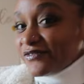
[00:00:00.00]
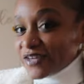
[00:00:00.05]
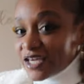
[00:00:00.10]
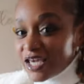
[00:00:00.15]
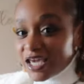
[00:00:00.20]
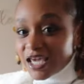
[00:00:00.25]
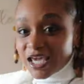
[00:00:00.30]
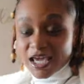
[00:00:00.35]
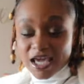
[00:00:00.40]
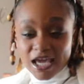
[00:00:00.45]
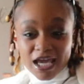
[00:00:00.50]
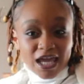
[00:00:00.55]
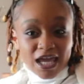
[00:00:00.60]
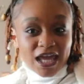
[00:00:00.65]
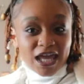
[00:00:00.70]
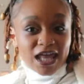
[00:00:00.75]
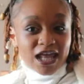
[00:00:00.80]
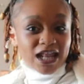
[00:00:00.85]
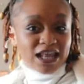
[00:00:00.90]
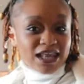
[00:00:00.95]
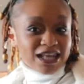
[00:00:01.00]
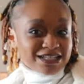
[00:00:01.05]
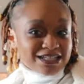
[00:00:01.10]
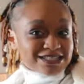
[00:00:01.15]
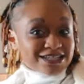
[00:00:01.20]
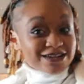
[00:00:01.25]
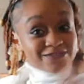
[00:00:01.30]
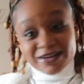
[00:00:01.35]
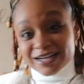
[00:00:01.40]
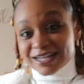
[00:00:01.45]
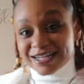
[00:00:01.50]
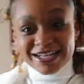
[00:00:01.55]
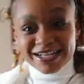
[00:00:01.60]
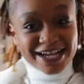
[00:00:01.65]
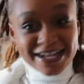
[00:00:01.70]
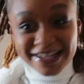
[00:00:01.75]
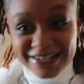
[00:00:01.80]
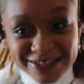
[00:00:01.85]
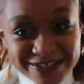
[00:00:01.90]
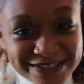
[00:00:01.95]
fit and let's get ready to
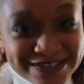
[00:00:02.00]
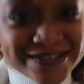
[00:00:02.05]
go.